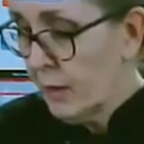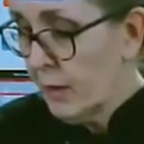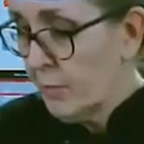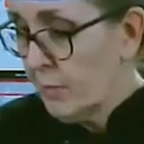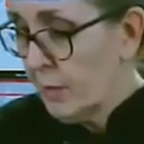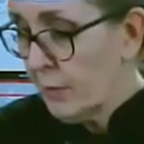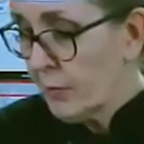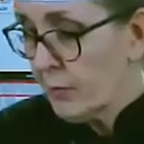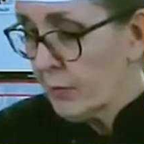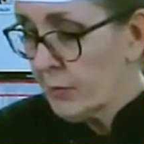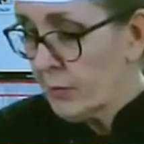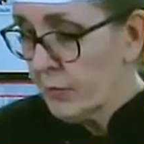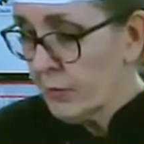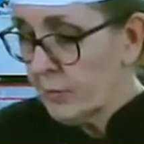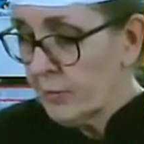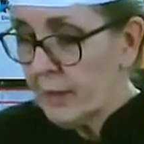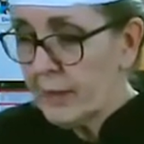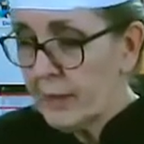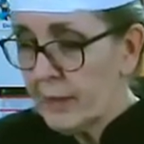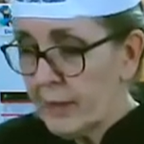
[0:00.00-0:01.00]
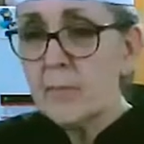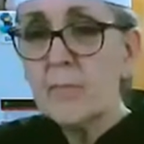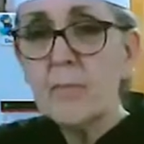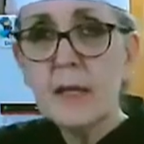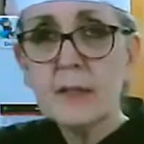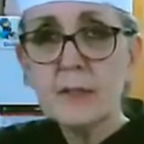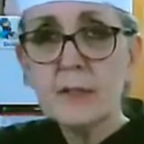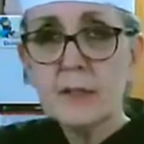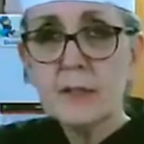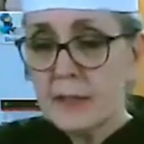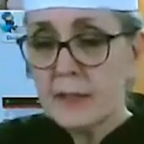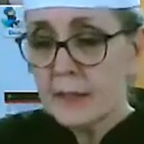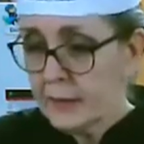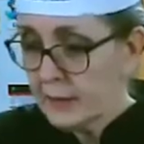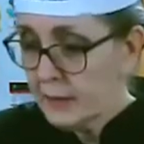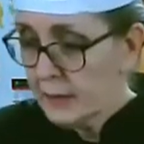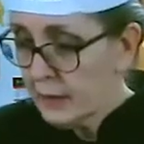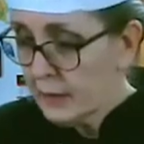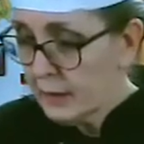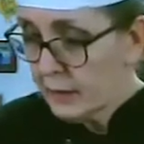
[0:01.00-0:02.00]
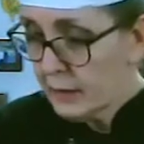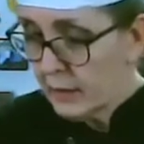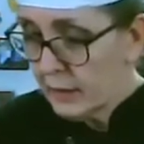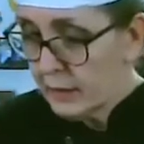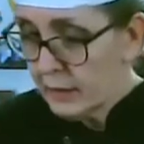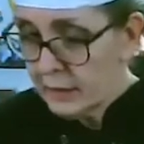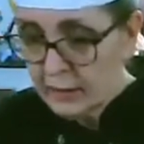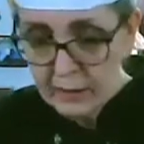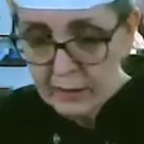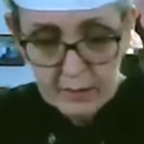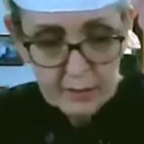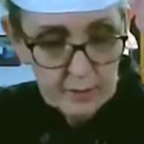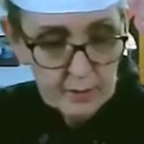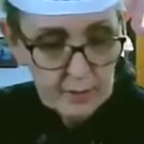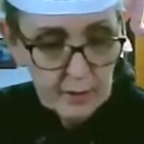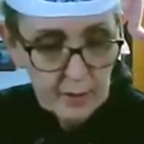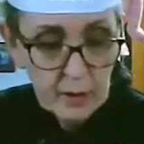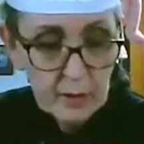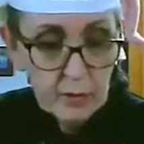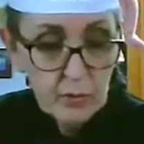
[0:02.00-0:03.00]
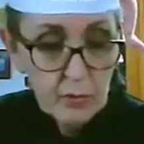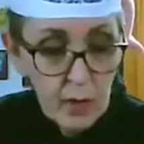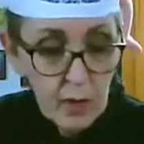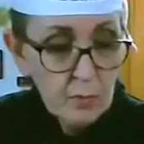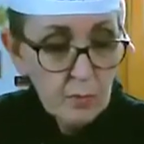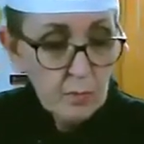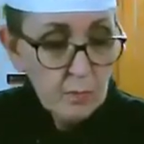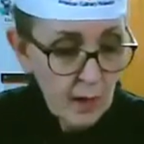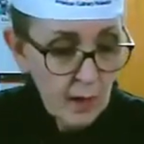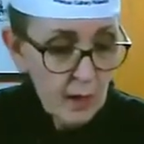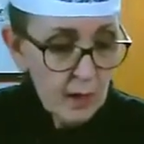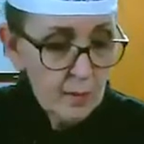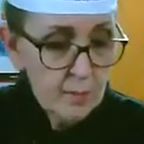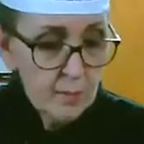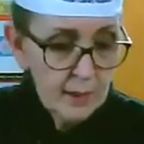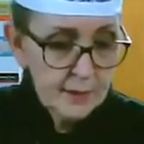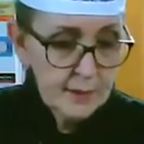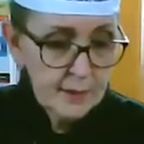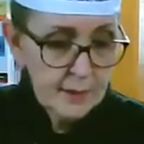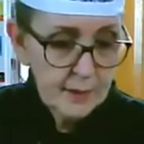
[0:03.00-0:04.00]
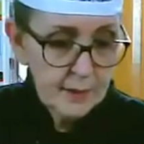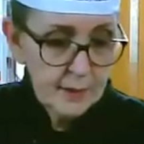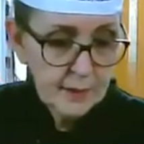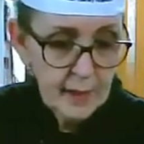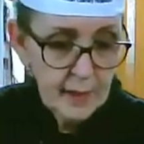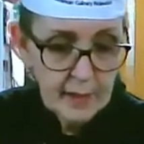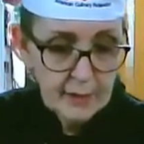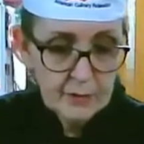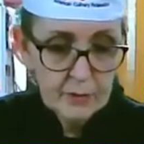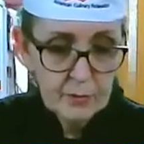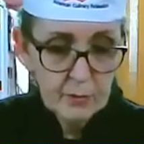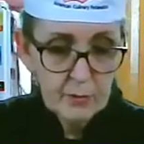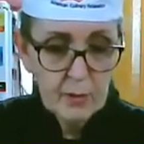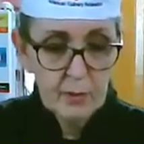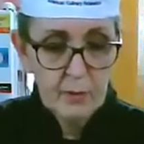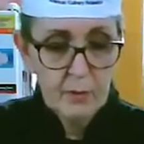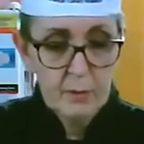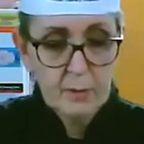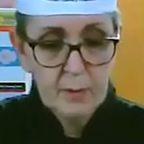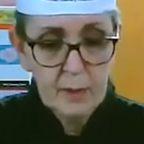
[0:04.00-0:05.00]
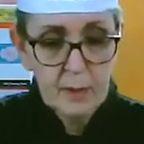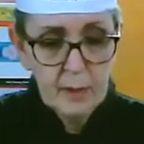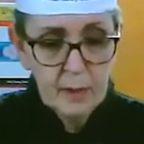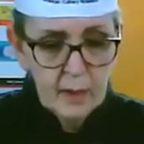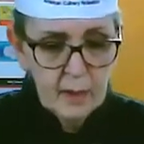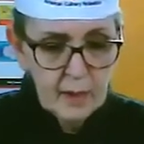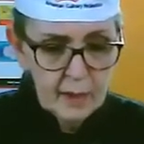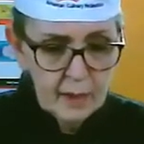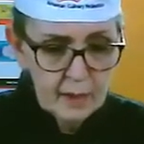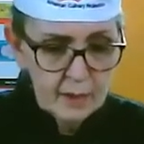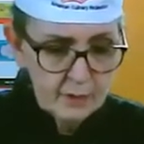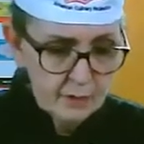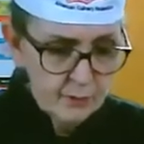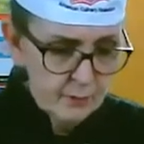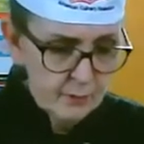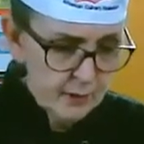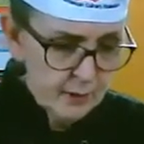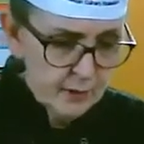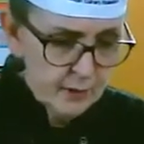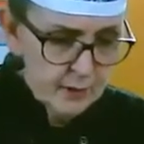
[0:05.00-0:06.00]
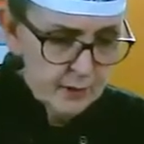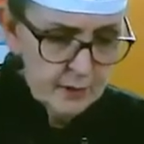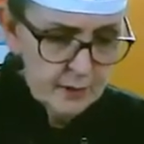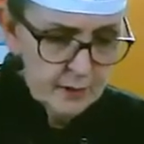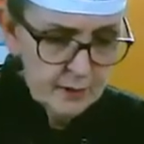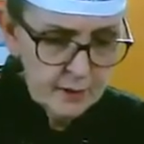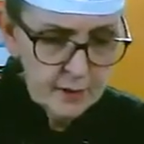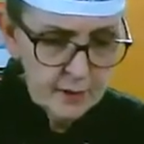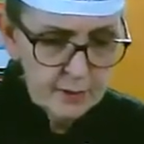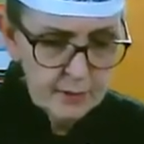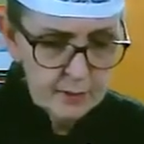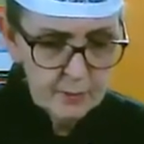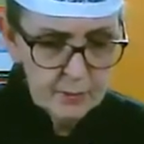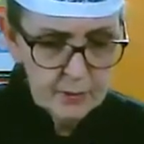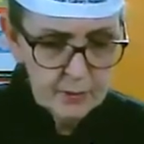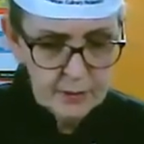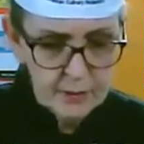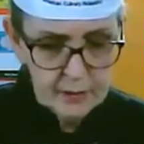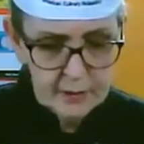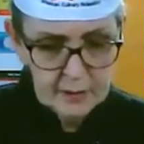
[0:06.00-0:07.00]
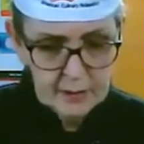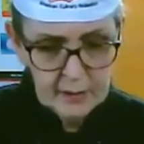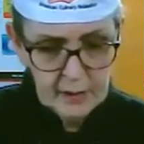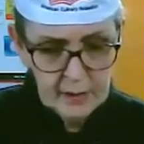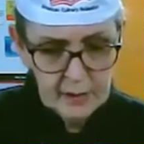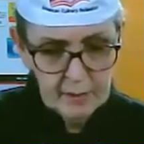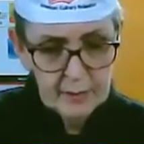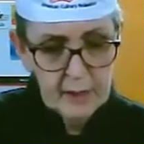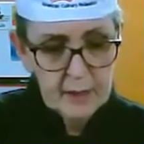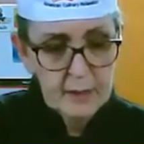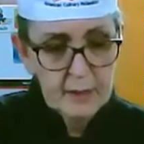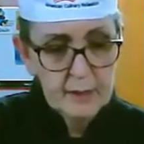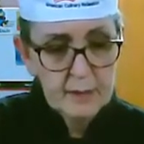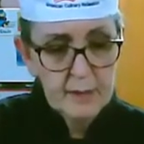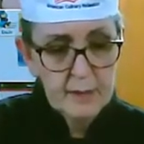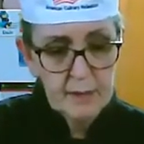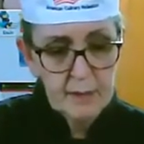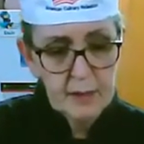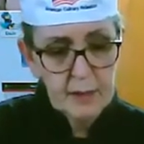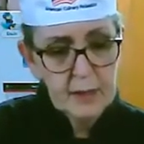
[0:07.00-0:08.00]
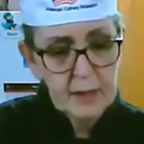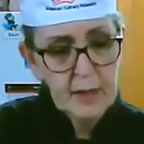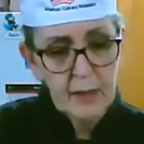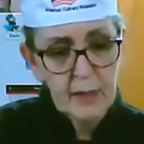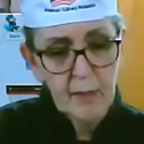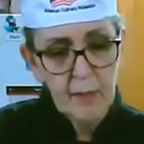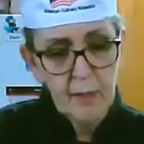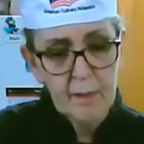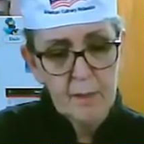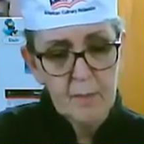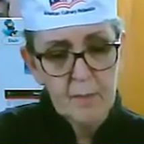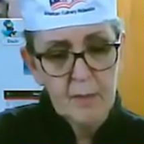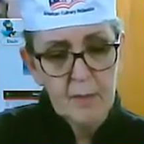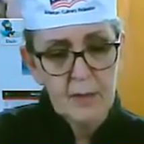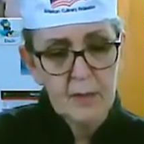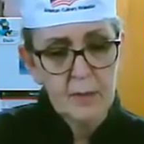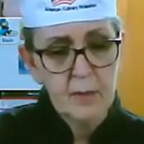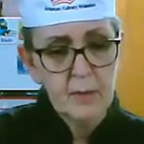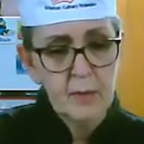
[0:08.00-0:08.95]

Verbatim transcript: But we're going to make a Mexican, a crock-pot Mexican casserole. And it's really good. It's got some really good stuff in it, and it's a very healthy meal.